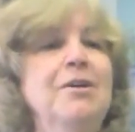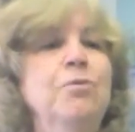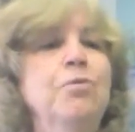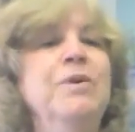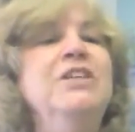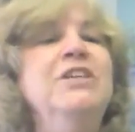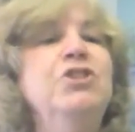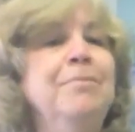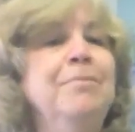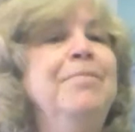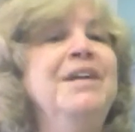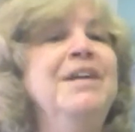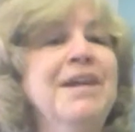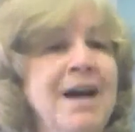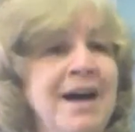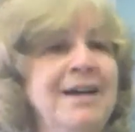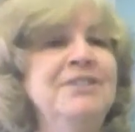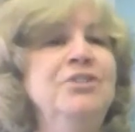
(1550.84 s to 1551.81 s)
reaching
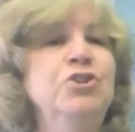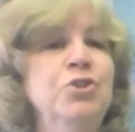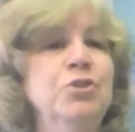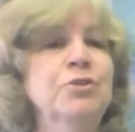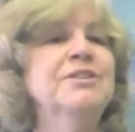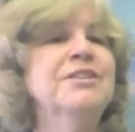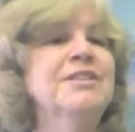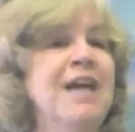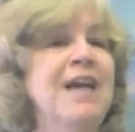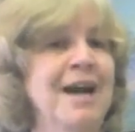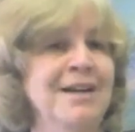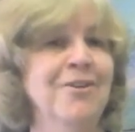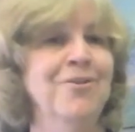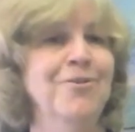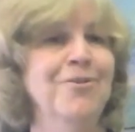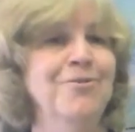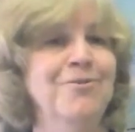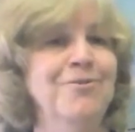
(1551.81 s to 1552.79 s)
beyond your
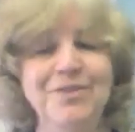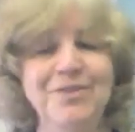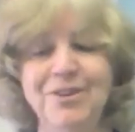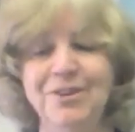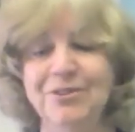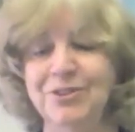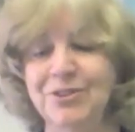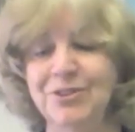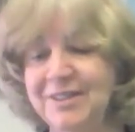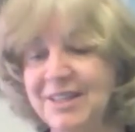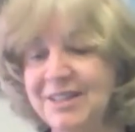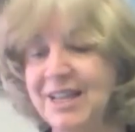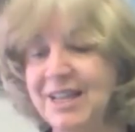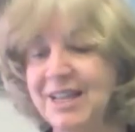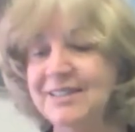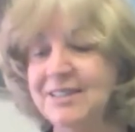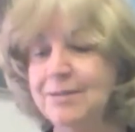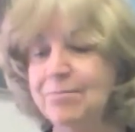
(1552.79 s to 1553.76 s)
silo. So I think
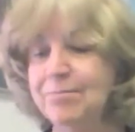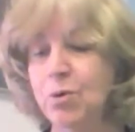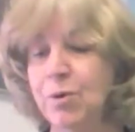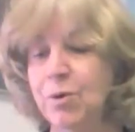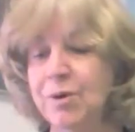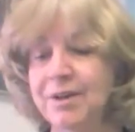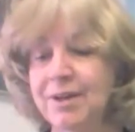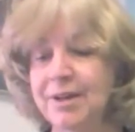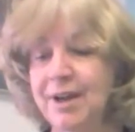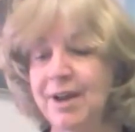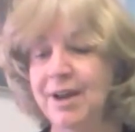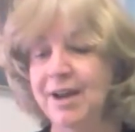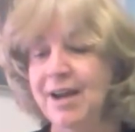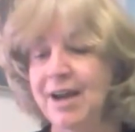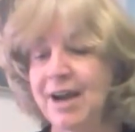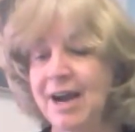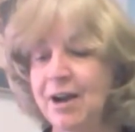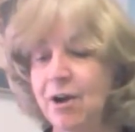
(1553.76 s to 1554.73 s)
that's important.
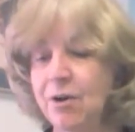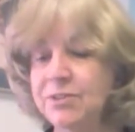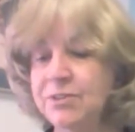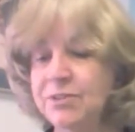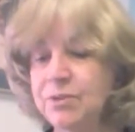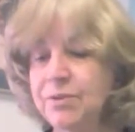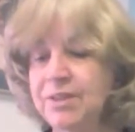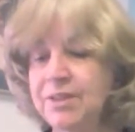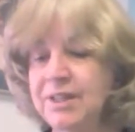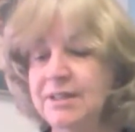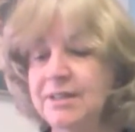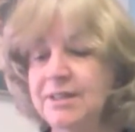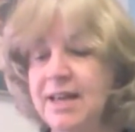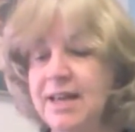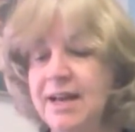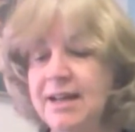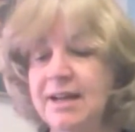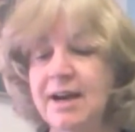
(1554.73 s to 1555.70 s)
I also think
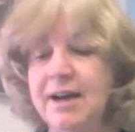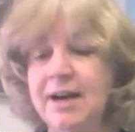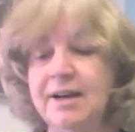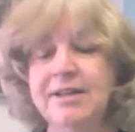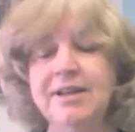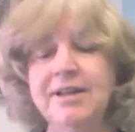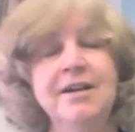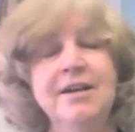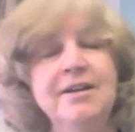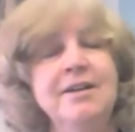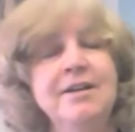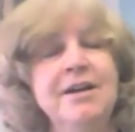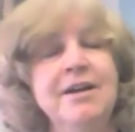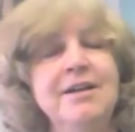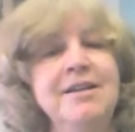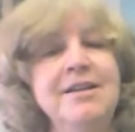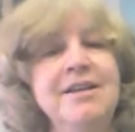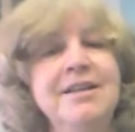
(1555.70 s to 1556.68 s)
that
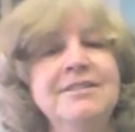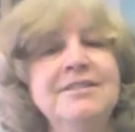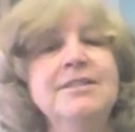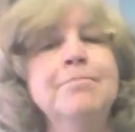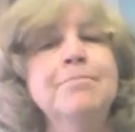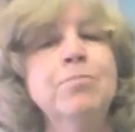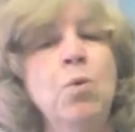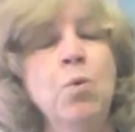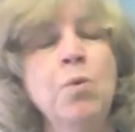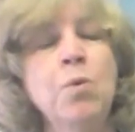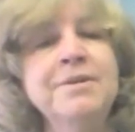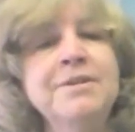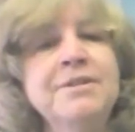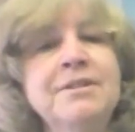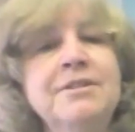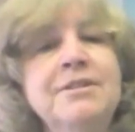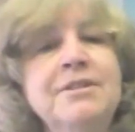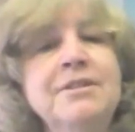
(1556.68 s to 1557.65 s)
it's
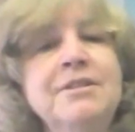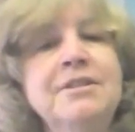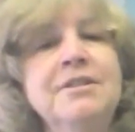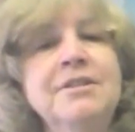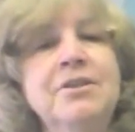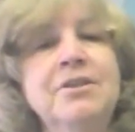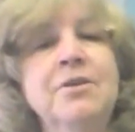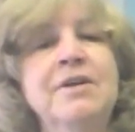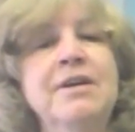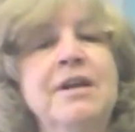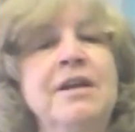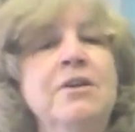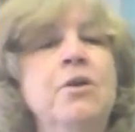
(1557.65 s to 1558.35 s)
important, and I